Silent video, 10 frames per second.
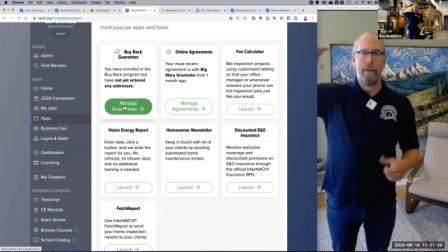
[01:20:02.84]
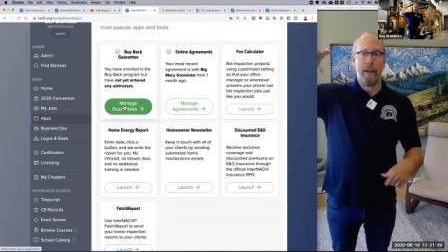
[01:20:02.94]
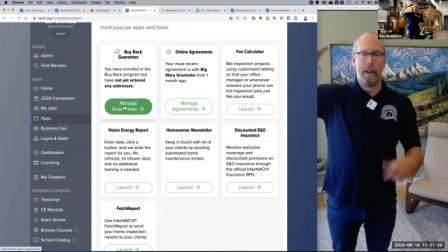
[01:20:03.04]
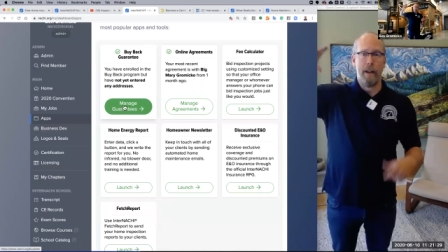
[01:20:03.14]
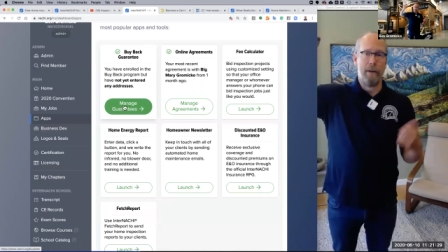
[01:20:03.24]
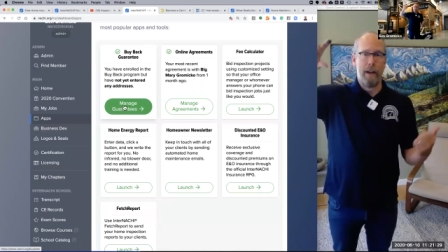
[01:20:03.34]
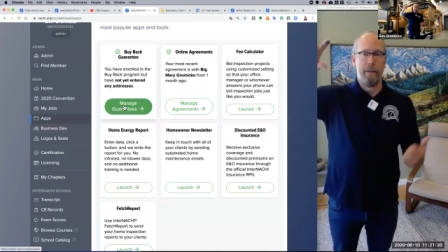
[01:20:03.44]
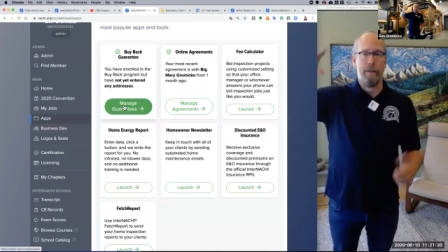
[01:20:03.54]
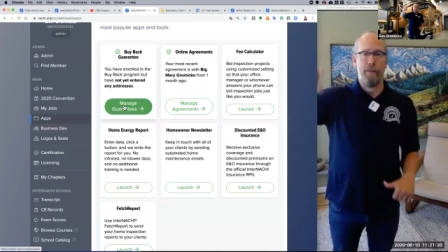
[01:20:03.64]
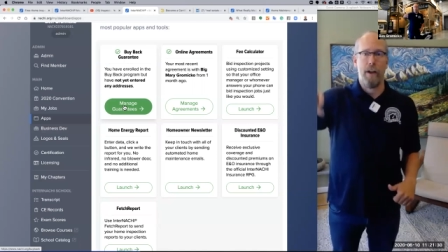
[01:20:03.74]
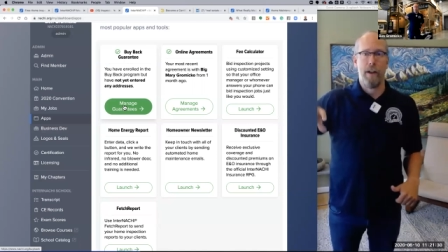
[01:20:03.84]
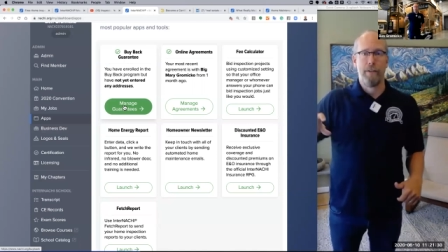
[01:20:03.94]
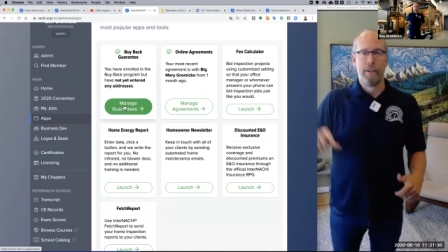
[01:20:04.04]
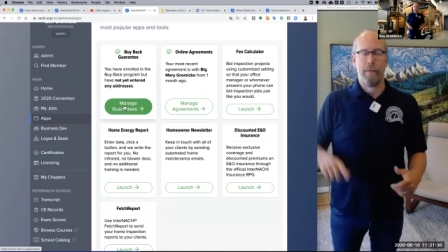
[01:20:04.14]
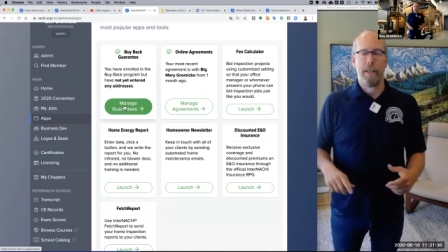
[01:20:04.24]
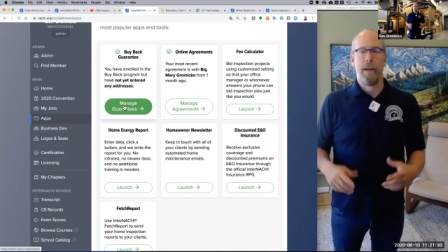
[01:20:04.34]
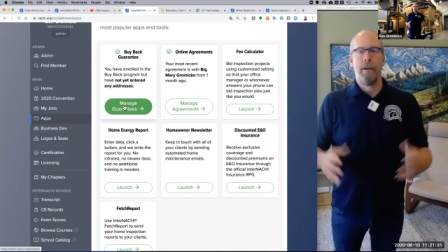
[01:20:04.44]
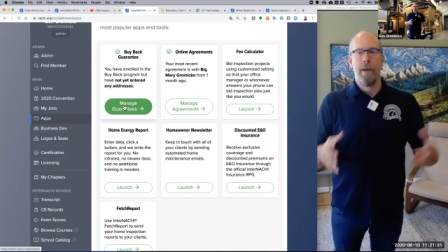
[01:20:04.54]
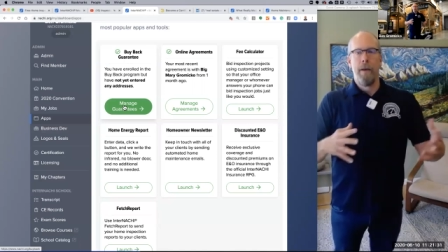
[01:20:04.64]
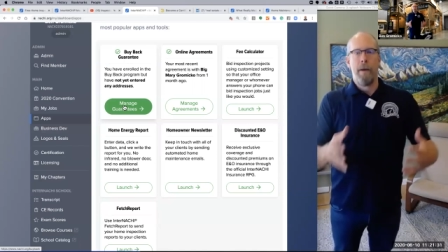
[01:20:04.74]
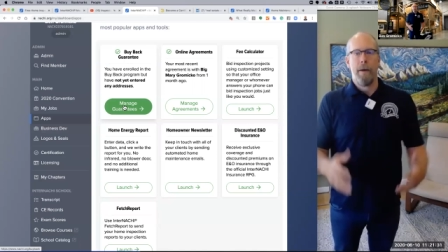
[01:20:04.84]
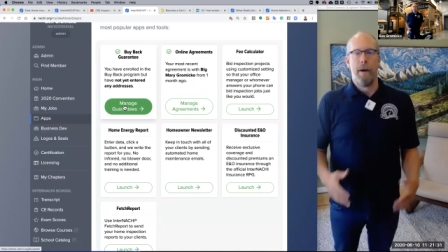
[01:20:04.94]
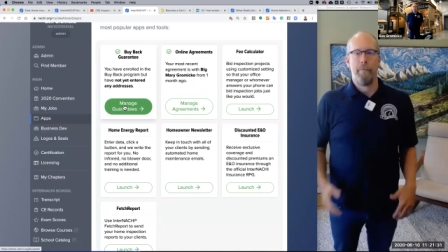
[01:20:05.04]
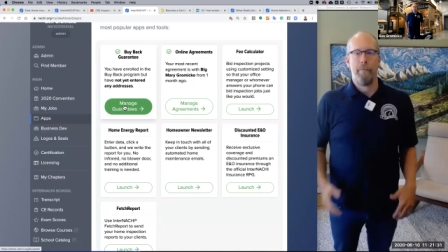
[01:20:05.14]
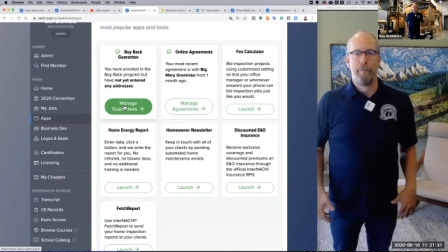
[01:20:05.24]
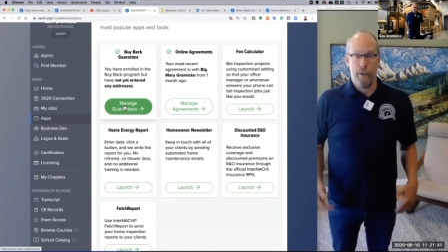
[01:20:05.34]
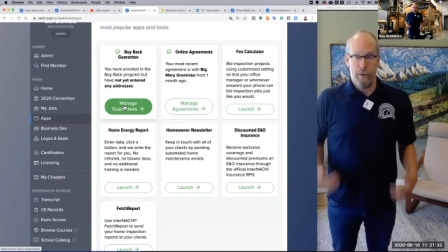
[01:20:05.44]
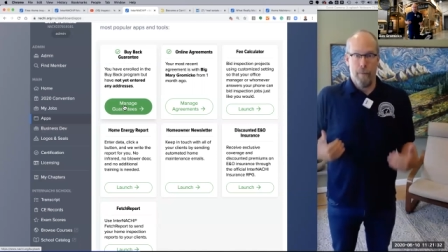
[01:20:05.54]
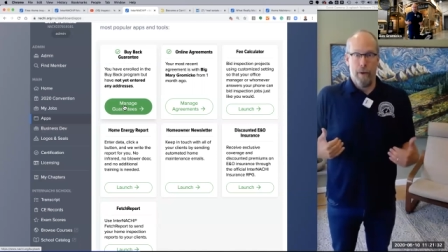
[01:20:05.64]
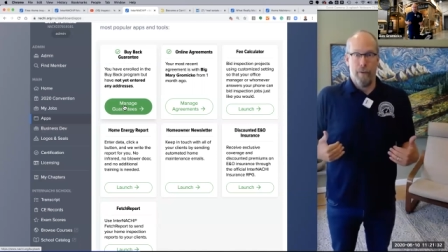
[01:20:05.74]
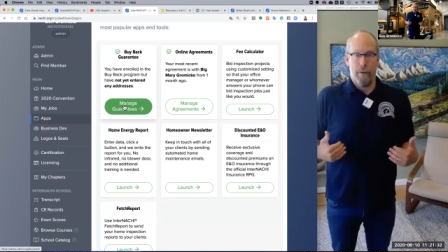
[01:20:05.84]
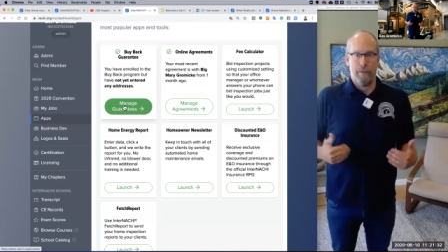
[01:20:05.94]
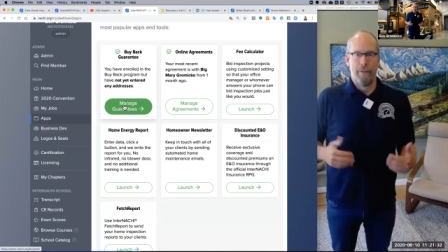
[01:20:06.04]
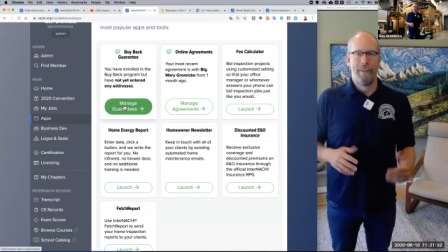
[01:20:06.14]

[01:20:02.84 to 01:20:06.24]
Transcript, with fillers: you know, had a flood or something like that. Um, not my fault.